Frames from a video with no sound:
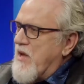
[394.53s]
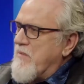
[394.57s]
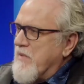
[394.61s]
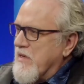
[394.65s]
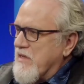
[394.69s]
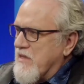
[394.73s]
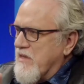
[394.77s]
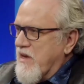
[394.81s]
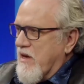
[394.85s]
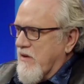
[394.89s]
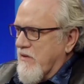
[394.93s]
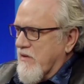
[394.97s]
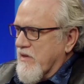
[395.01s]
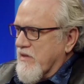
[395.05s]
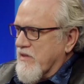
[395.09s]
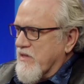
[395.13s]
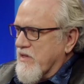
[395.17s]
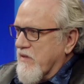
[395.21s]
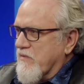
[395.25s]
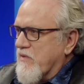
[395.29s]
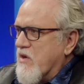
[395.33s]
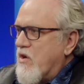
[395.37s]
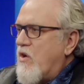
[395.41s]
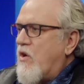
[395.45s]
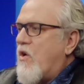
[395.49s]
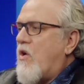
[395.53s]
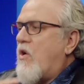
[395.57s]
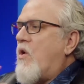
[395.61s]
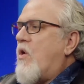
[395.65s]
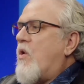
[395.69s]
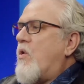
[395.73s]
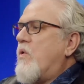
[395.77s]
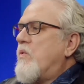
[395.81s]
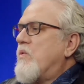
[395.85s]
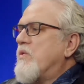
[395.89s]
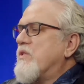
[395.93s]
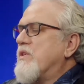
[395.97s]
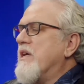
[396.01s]
Islamic narrative,
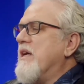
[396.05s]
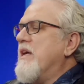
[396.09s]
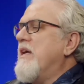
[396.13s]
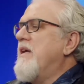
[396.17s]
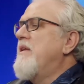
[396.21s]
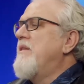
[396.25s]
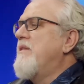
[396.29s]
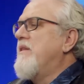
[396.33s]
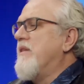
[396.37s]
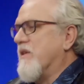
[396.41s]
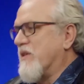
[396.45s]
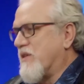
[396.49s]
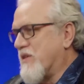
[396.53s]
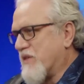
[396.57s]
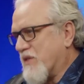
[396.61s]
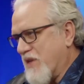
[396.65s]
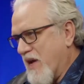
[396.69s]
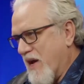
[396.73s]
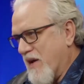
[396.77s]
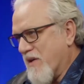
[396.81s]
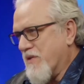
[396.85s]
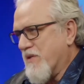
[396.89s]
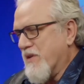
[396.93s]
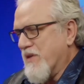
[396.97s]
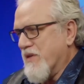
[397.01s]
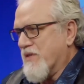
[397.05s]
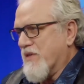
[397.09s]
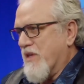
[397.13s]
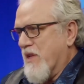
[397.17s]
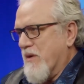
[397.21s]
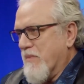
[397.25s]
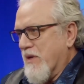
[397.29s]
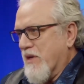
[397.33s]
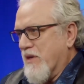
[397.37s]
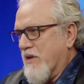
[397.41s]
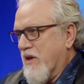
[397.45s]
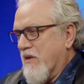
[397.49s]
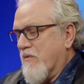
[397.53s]
holes in the standard
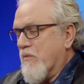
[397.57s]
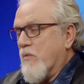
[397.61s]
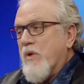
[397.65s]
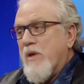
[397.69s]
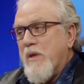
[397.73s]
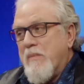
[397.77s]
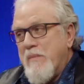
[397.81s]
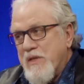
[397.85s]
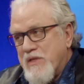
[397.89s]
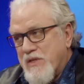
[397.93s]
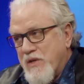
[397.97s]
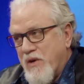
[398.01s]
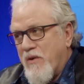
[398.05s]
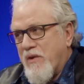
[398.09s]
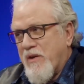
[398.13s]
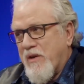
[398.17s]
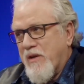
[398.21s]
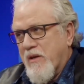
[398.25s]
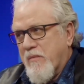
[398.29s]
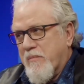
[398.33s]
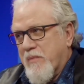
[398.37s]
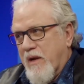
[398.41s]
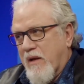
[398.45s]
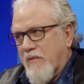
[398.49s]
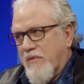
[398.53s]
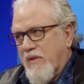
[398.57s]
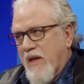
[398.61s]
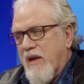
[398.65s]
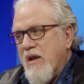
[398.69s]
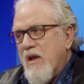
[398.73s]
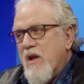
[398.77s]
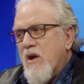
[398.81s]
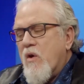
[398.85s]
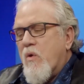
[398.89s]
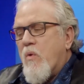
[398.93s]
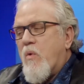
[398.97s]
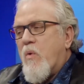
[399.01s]
Islamic narrative. We're going to be talking about that.